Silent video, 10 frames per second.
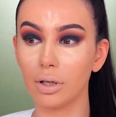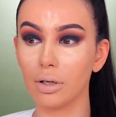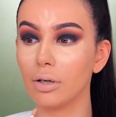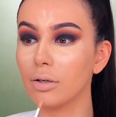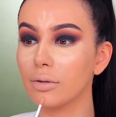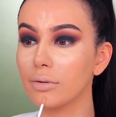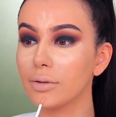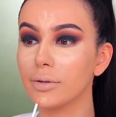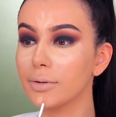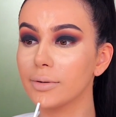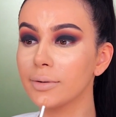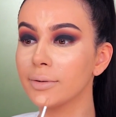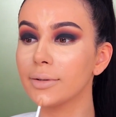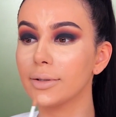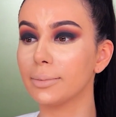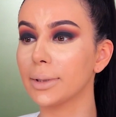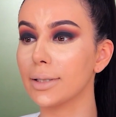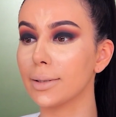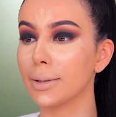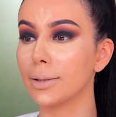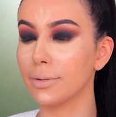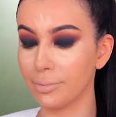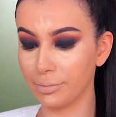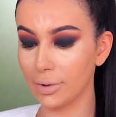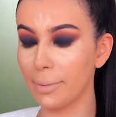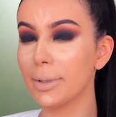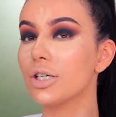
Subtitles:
here. And my chin. And my